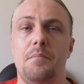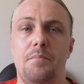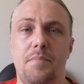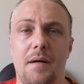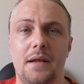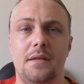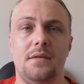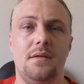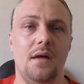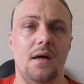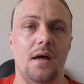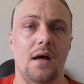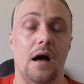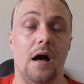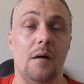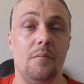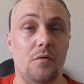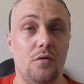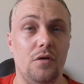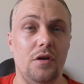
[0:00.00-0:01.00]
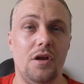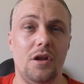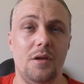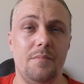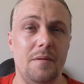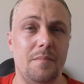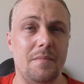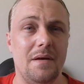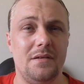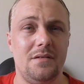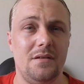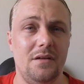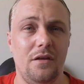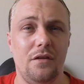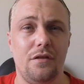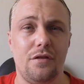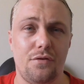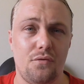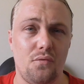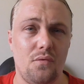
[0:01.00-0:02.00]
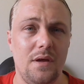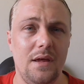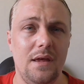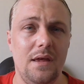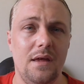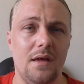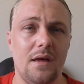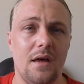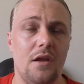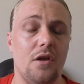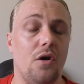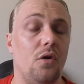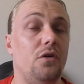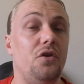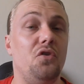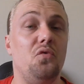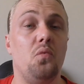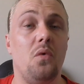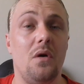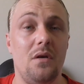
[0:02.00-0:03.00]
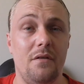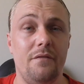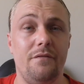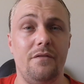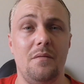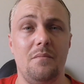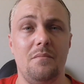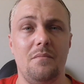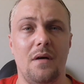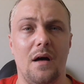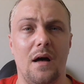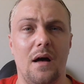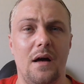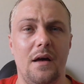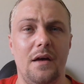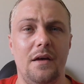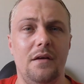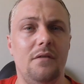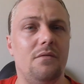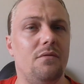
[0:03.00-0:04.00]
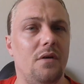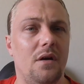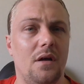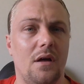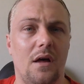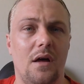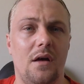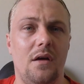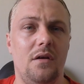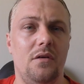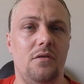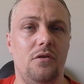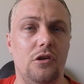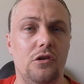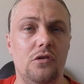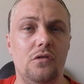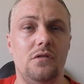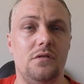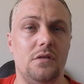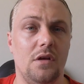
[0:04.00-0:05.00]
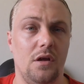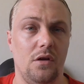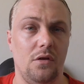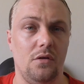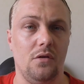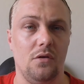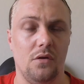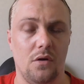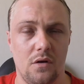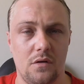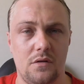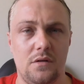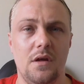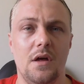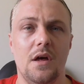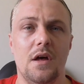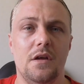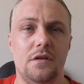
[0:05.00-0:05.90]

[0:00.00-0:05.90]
but I'm only going to be mentioning three, and only one of them I use a lot.